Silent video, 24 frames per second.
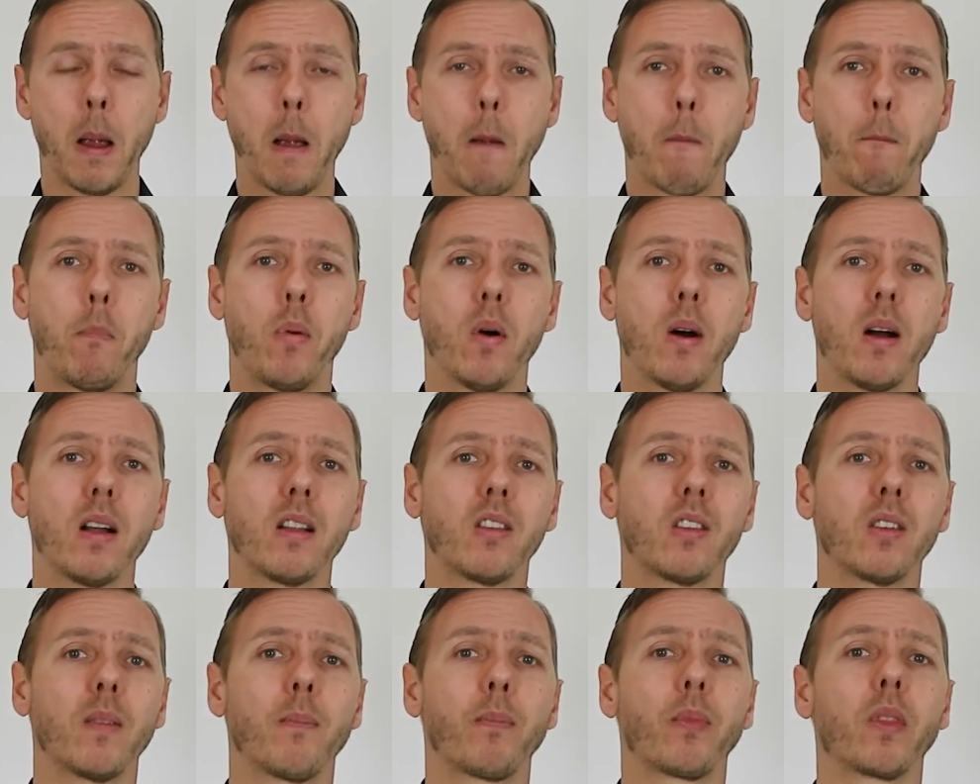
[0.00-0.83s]

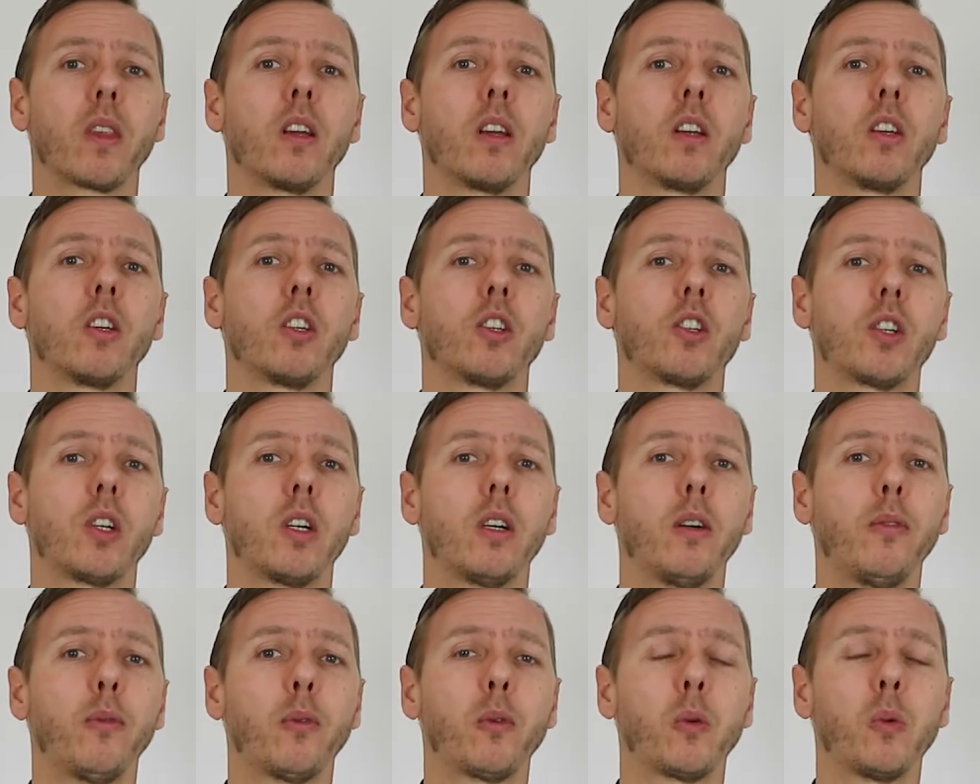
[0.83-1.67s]
But
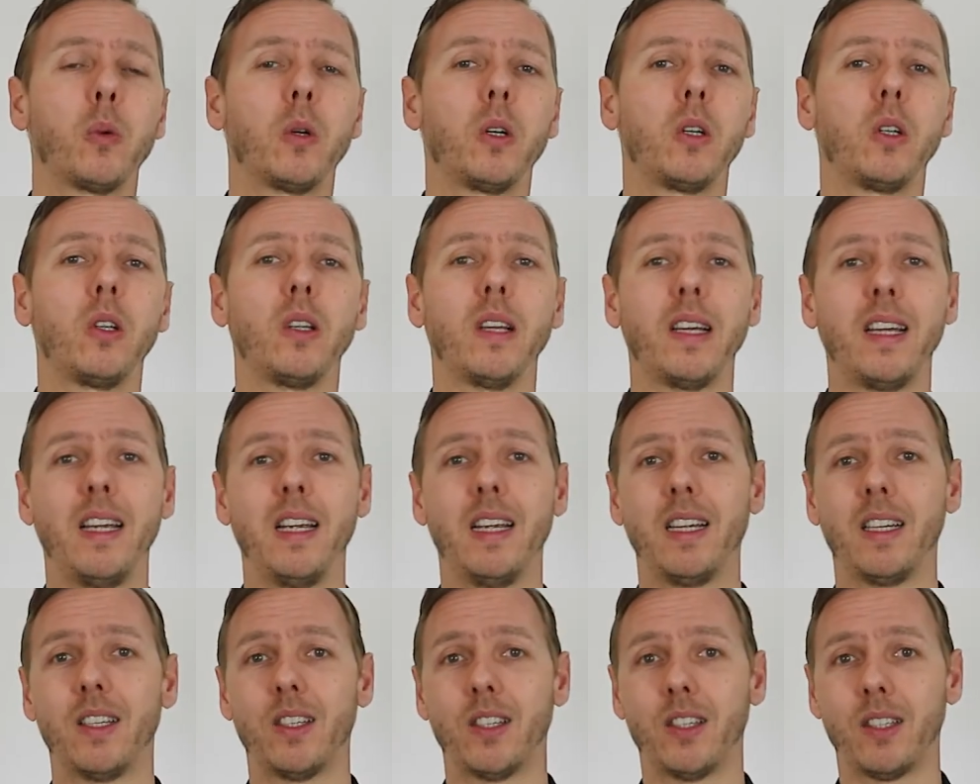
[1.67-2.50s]
SERVQUAL
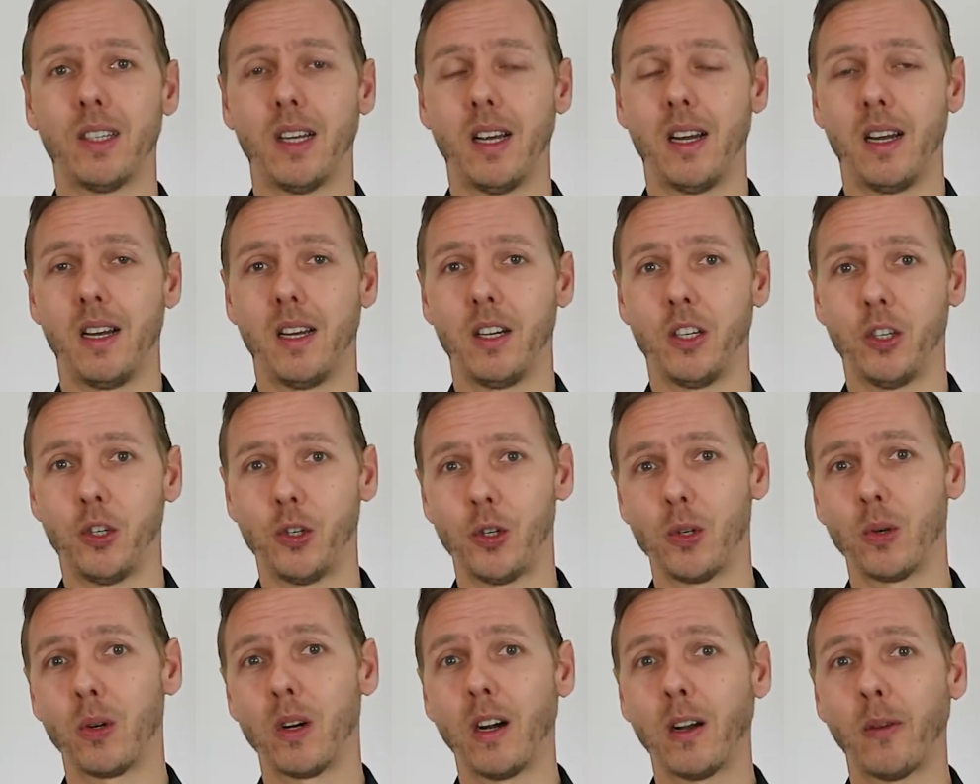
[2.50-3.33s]
is
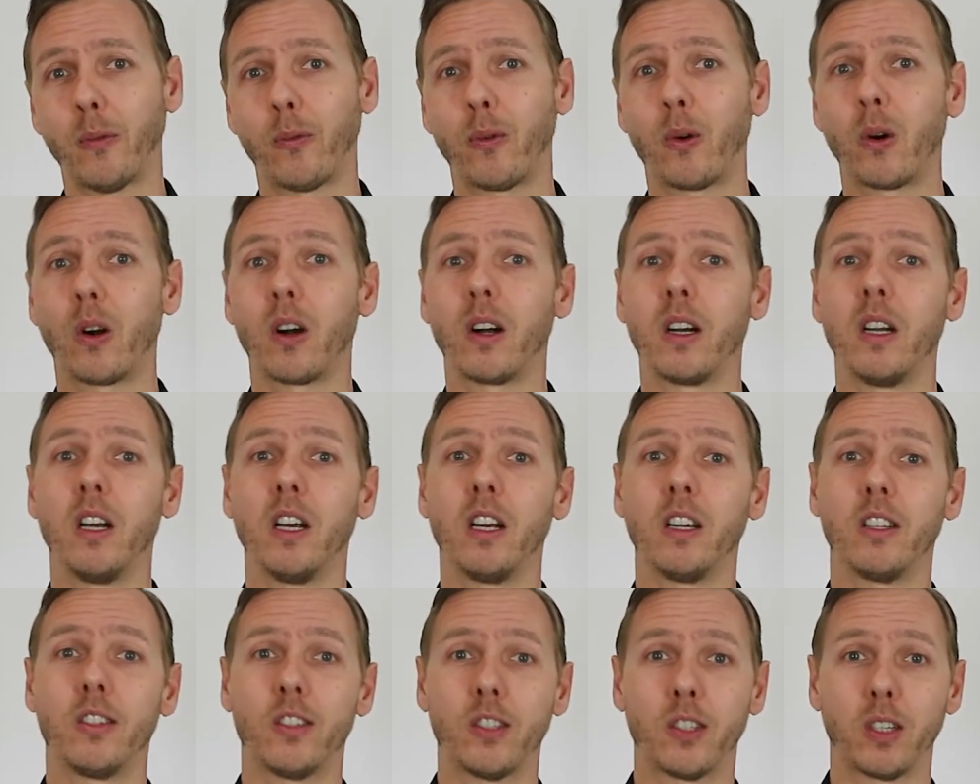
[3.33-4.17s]
short for
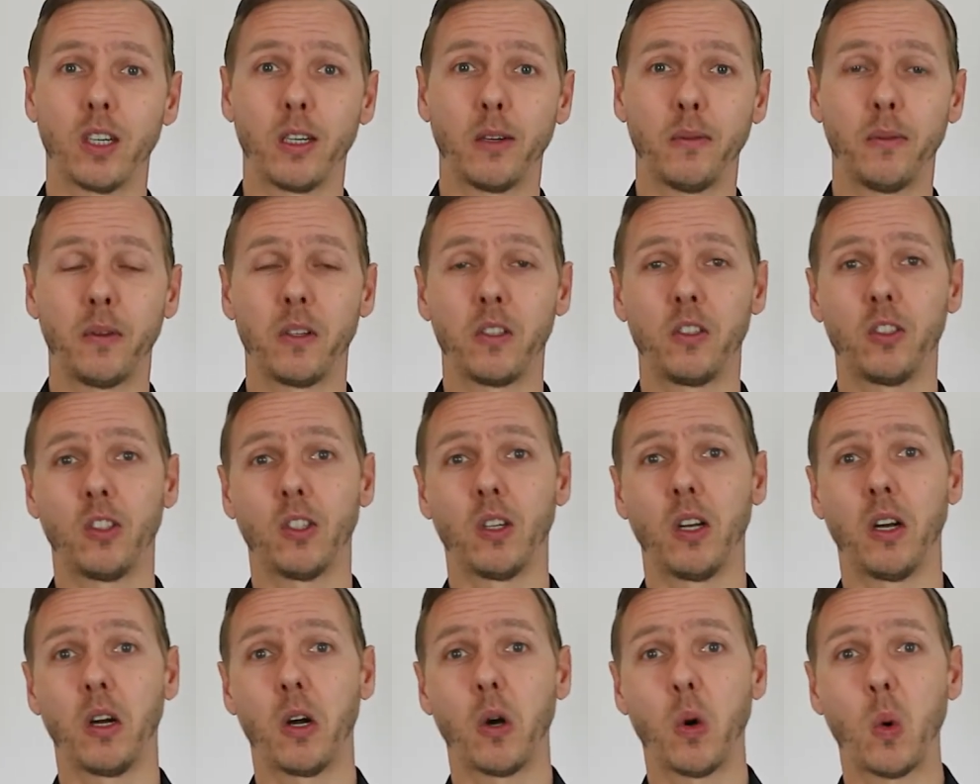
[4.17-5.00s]
service
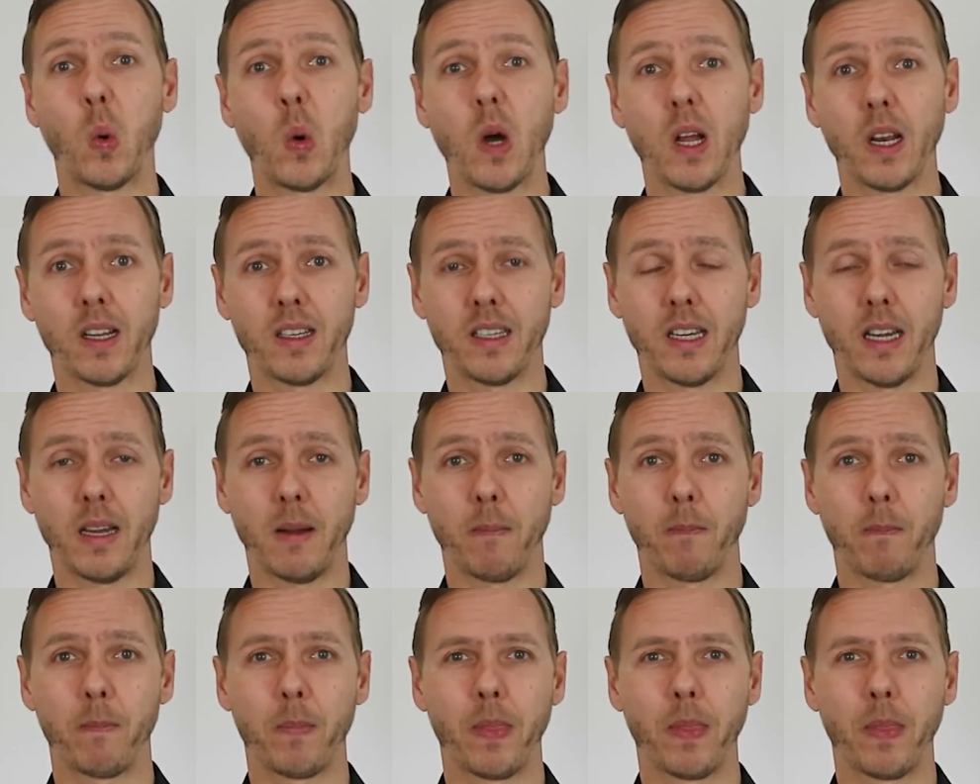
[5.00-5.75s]
quality.